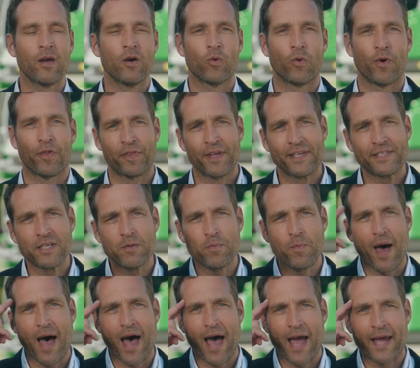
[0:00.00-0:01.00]
With this in
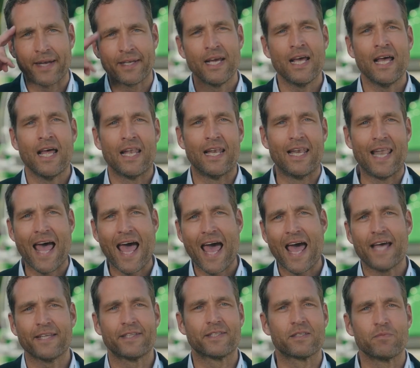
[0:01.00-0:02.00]
mind,
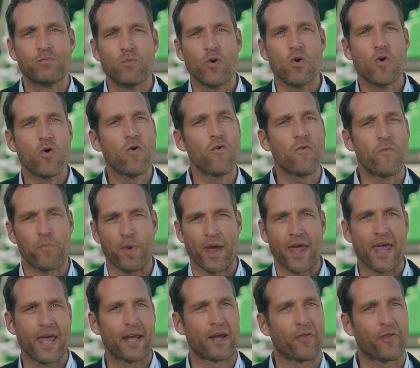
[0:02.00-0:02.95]
let's move big